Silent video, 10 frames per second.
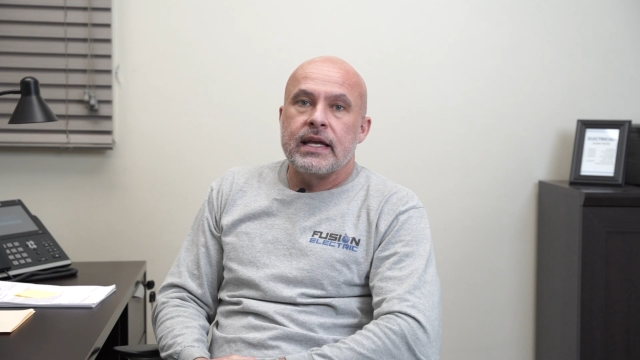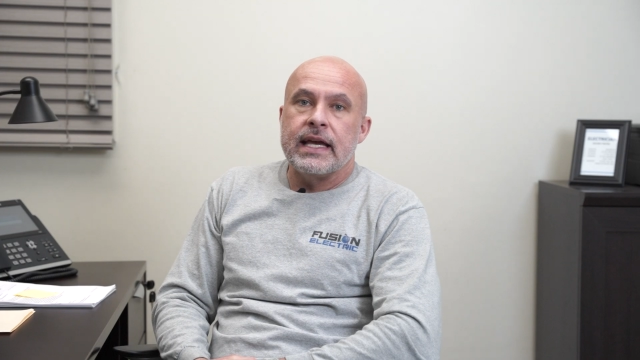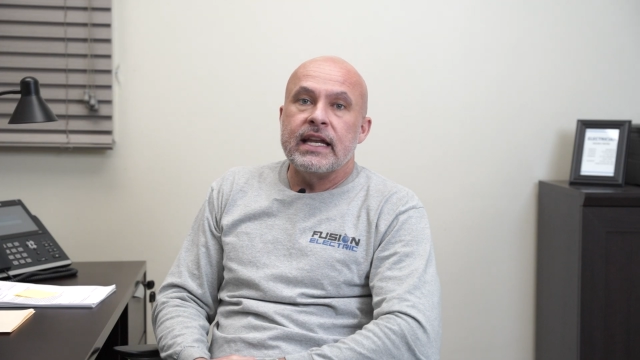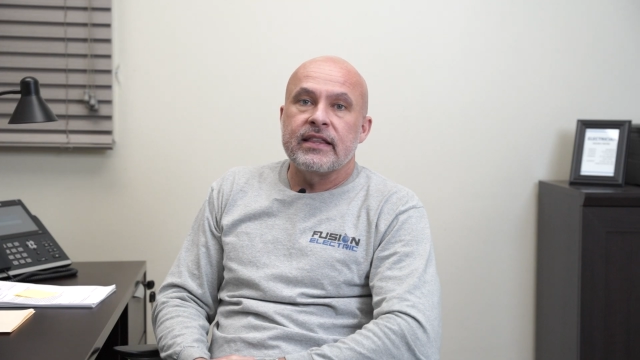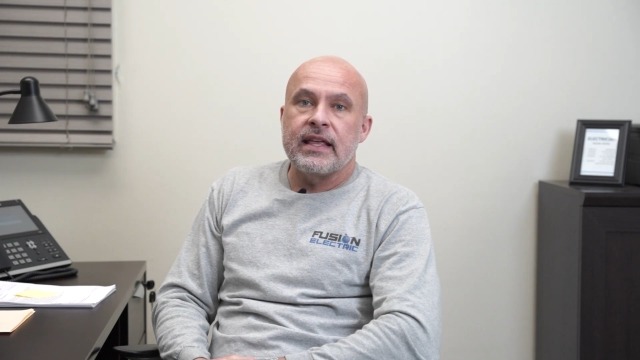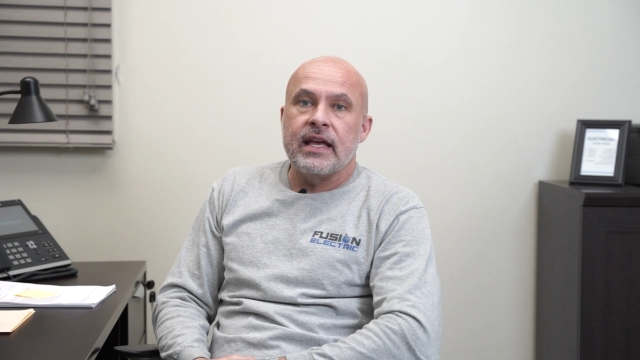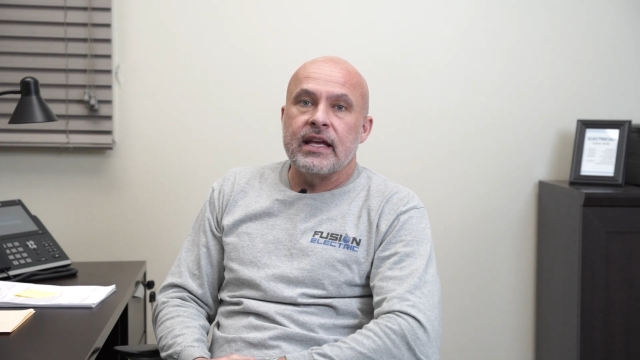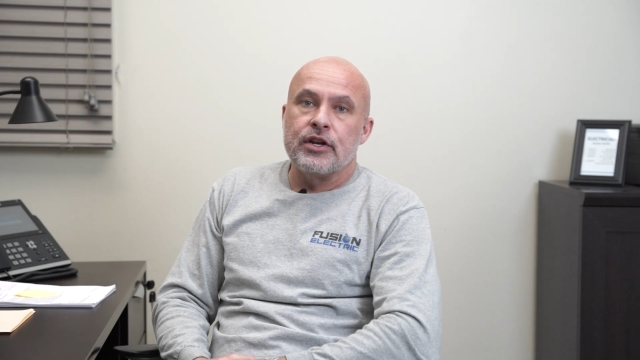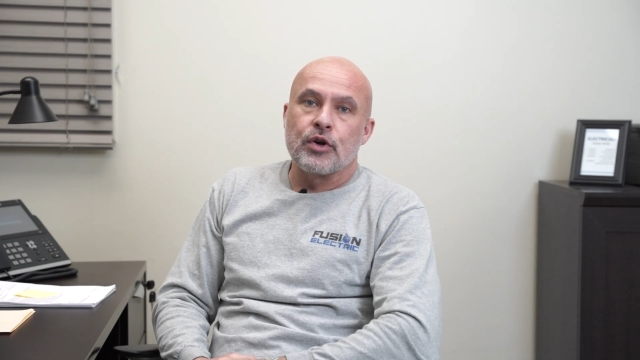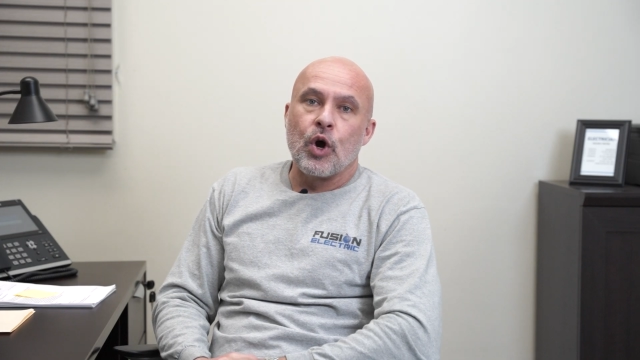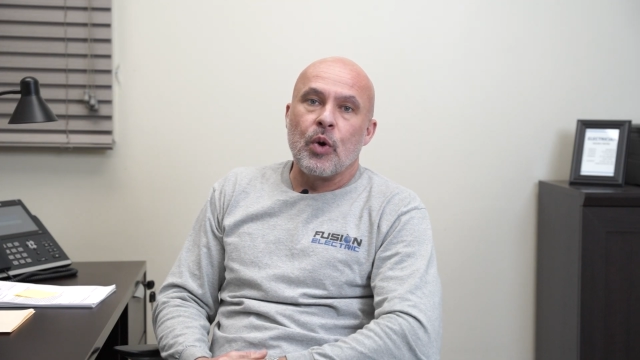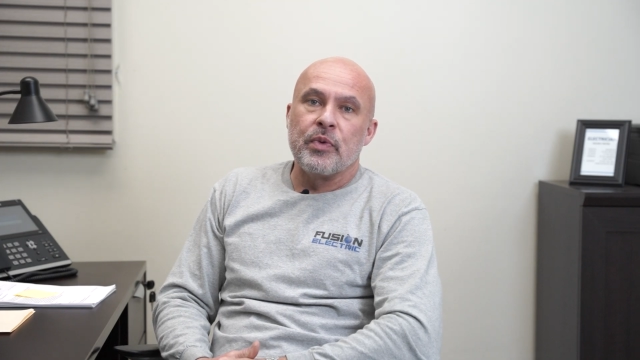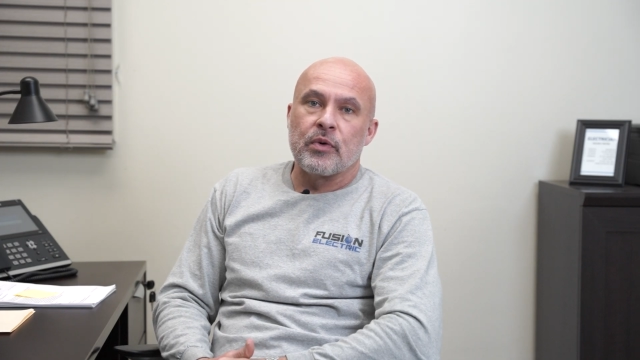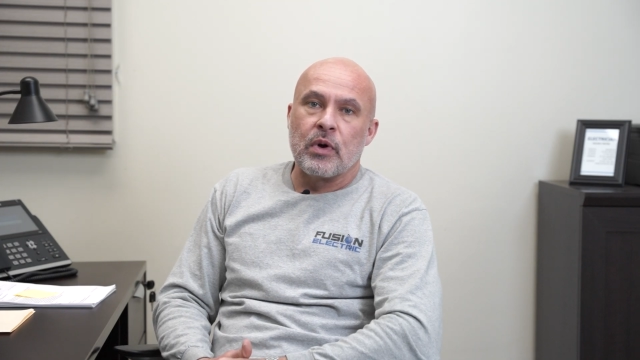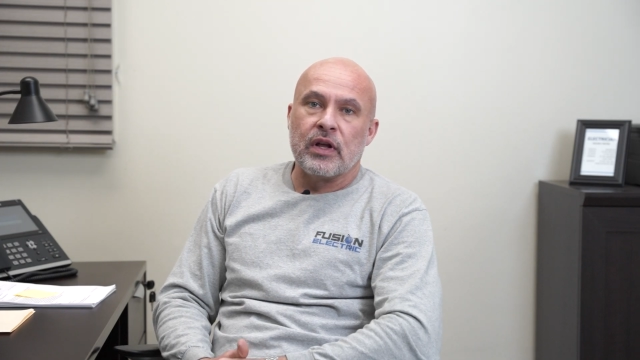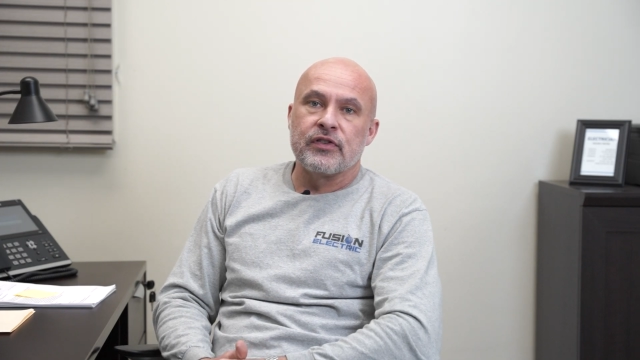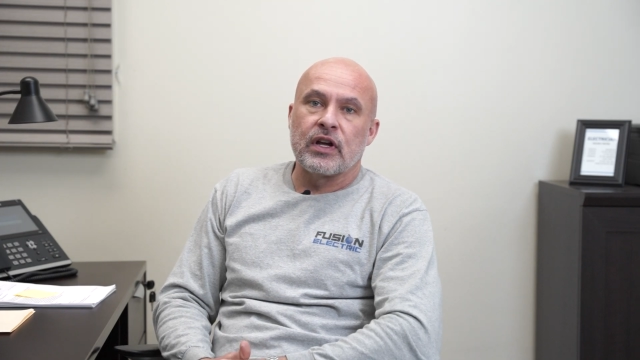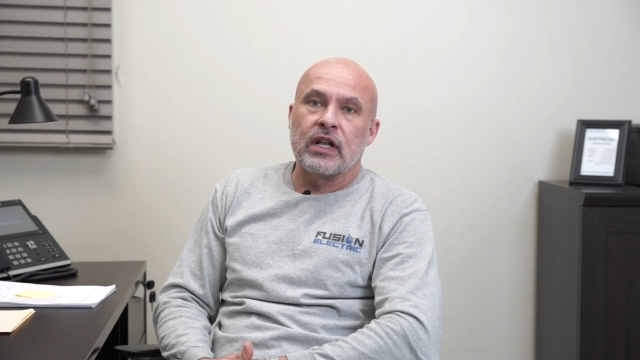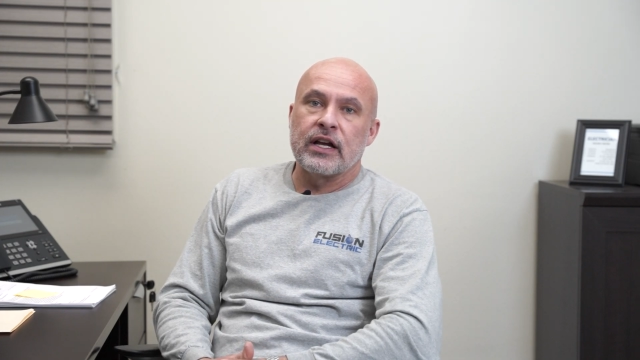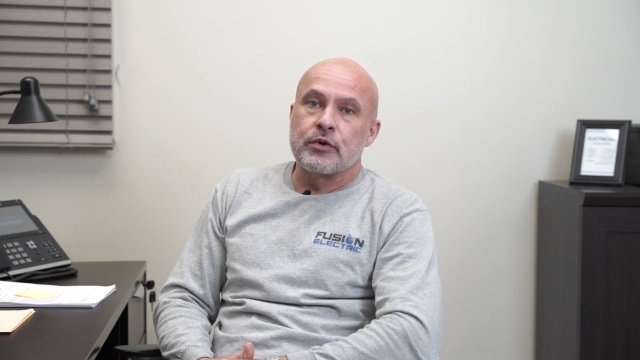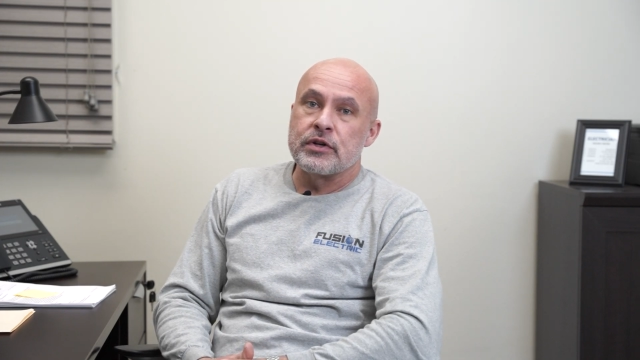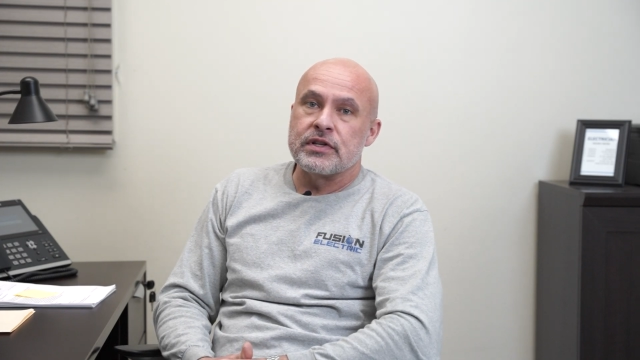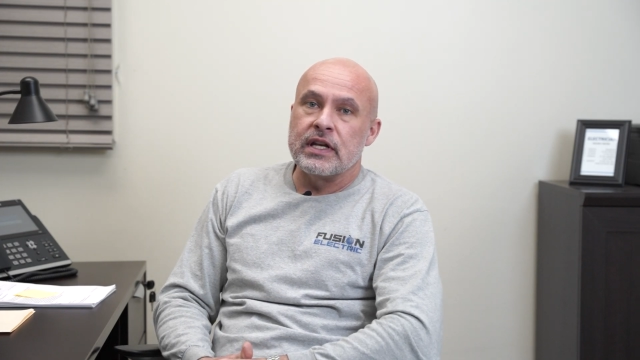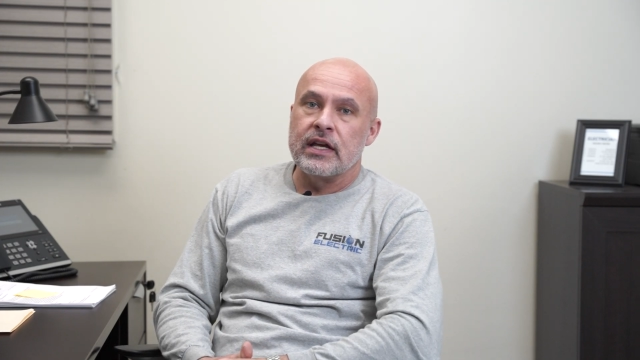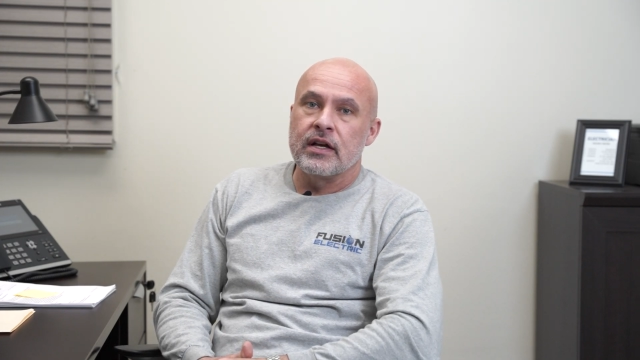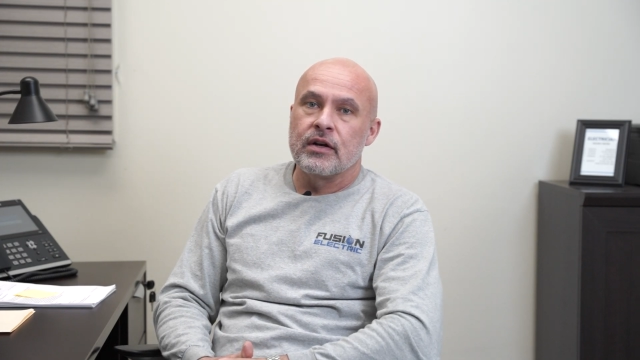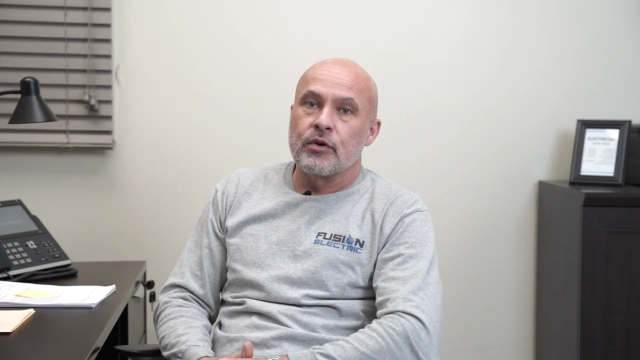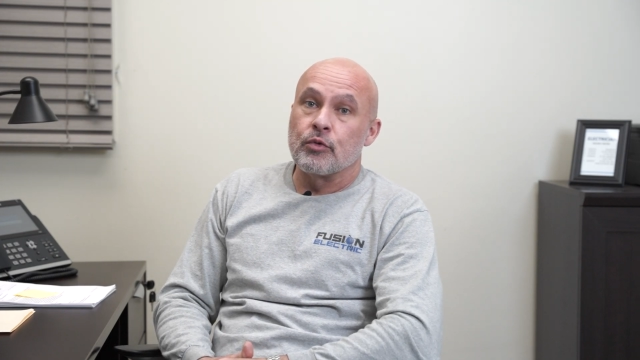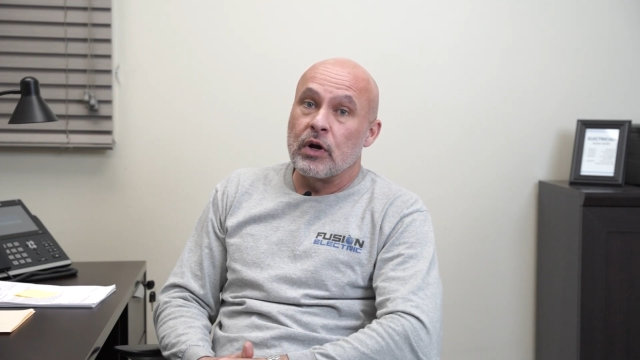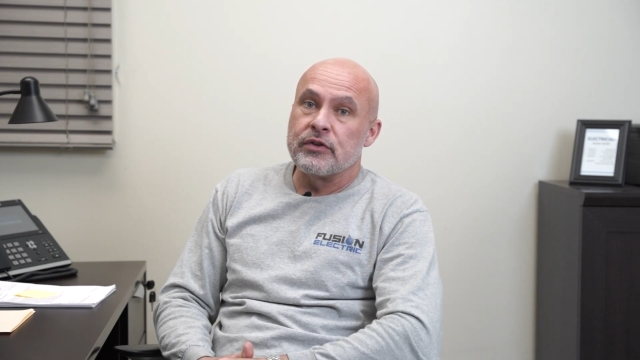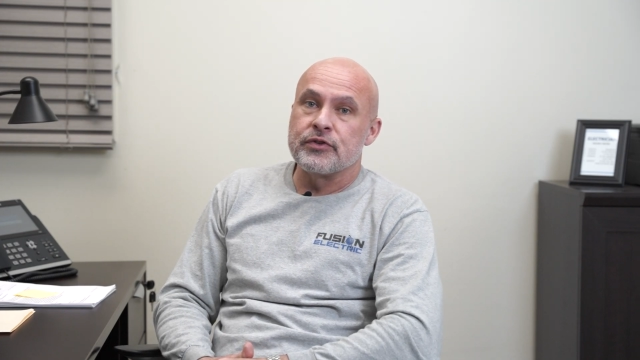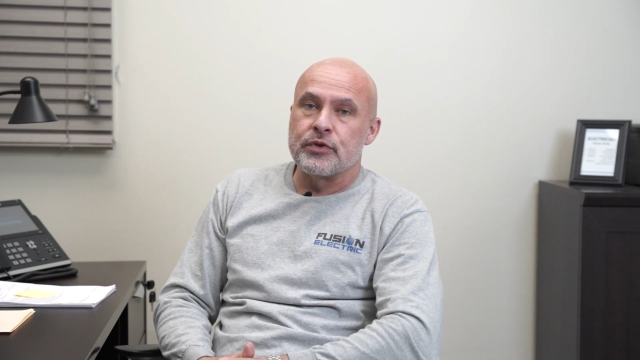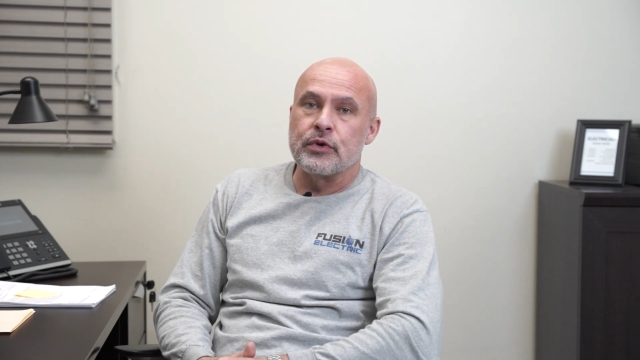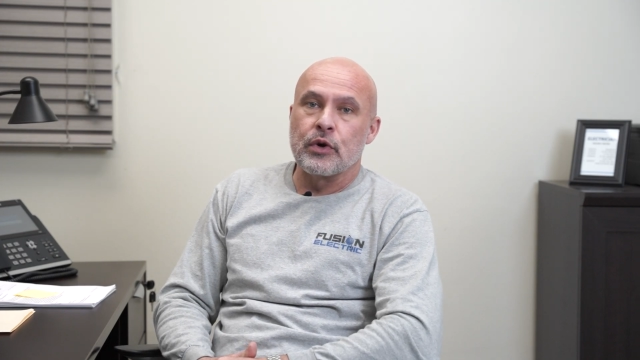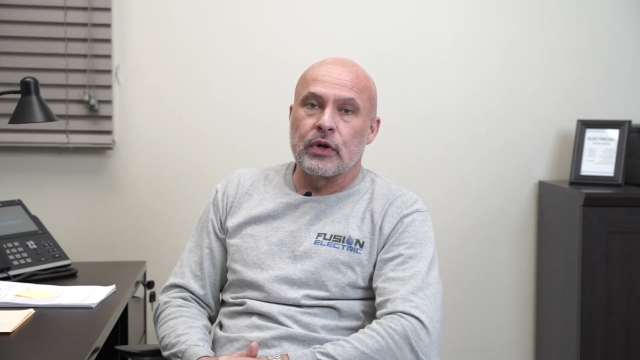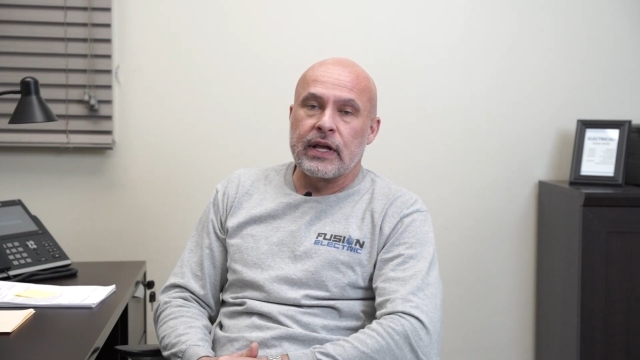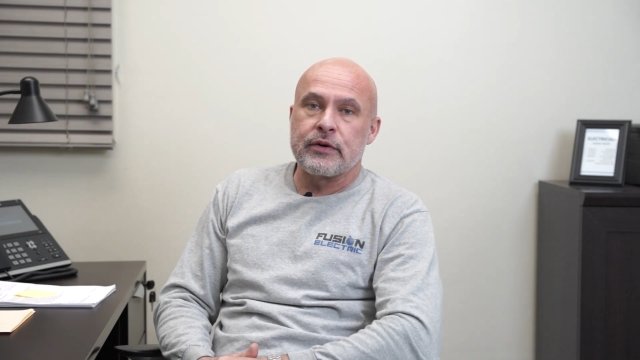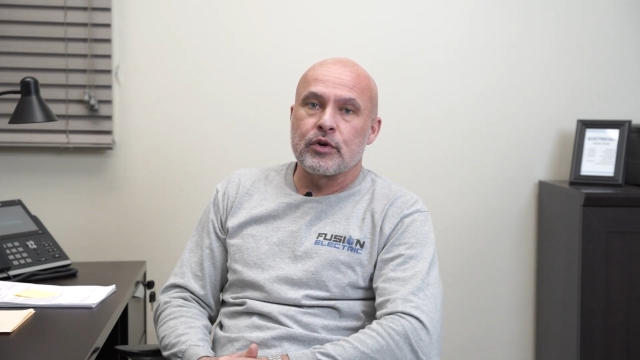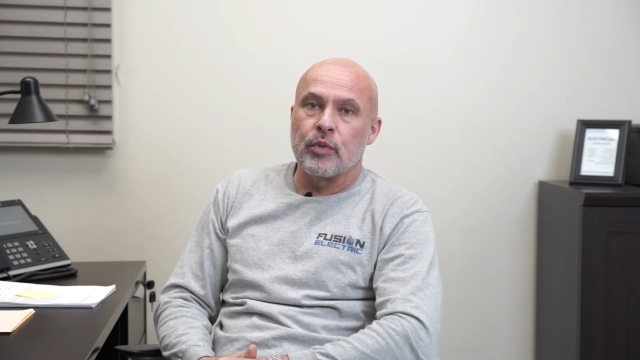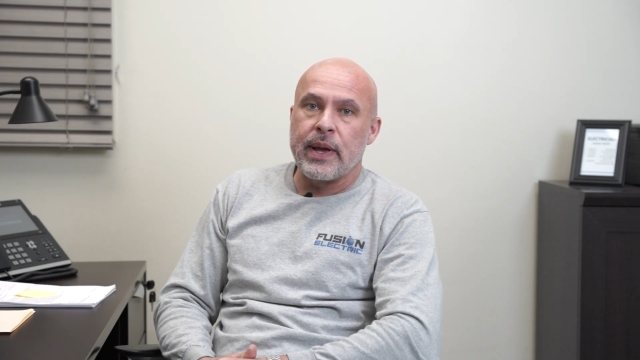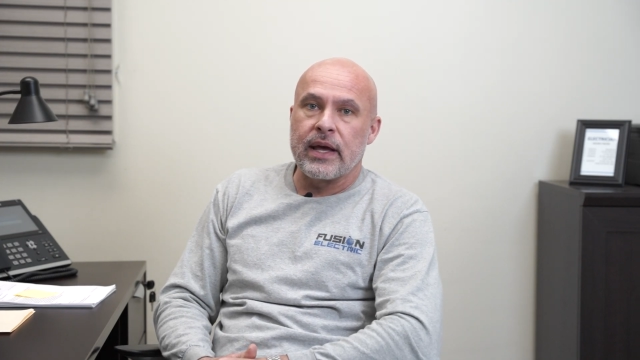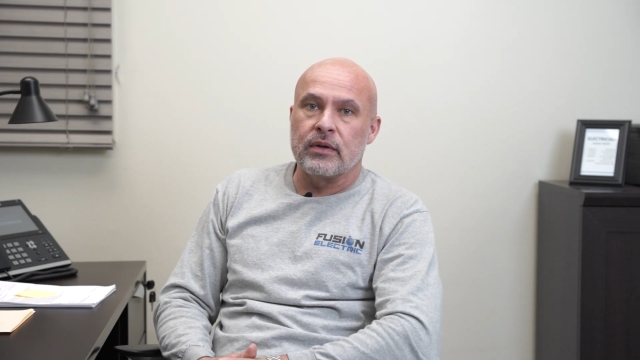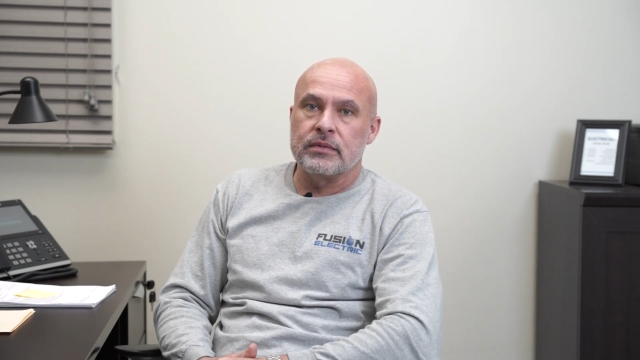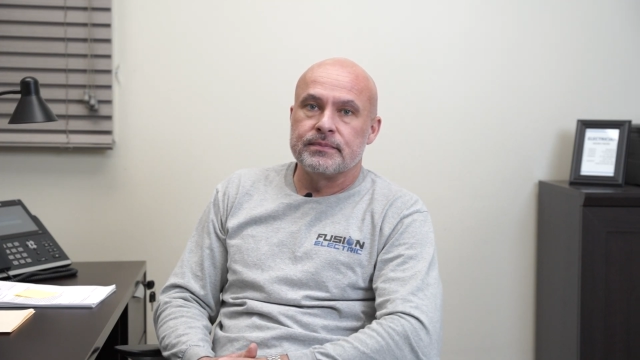Anything in your home that runs on electricity runs through your electrical panel.